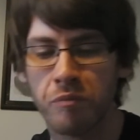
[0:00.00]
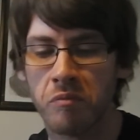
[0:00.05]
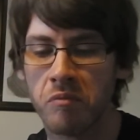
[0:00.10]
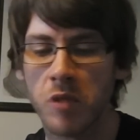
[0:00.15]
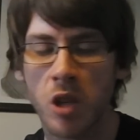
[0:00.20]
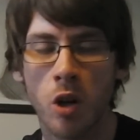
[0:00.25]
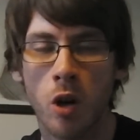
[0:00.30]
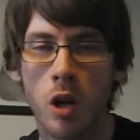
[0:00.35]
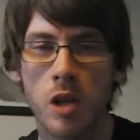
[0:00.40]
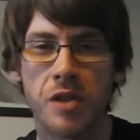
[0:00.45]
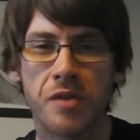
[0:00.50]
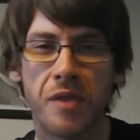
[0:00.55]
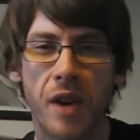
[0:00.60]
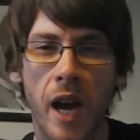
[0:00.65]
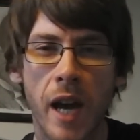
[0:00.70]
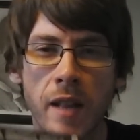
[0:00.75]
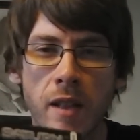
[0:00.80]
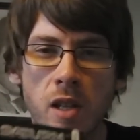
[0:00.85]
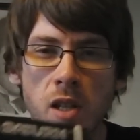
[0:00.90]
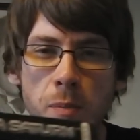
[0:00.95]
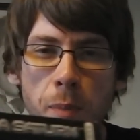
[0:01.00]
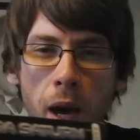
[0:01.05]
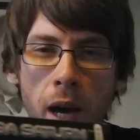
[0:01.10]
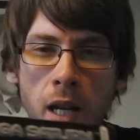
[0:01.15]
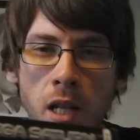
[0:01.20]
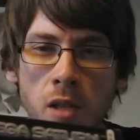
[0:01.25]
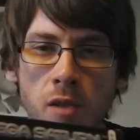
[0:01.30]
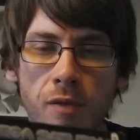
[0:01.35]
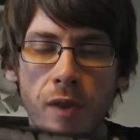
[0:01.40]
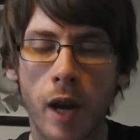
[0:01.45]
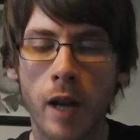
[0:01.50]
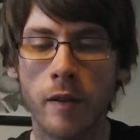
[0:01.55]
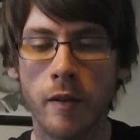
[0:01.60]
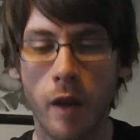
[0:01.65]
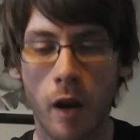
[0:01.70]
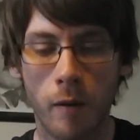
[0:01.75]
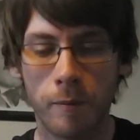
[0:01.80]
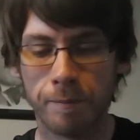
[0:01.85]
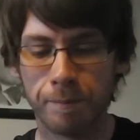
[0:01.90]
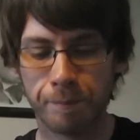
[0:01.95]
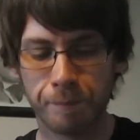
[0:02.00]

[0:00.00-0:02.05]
you know it's fine the spine's fine there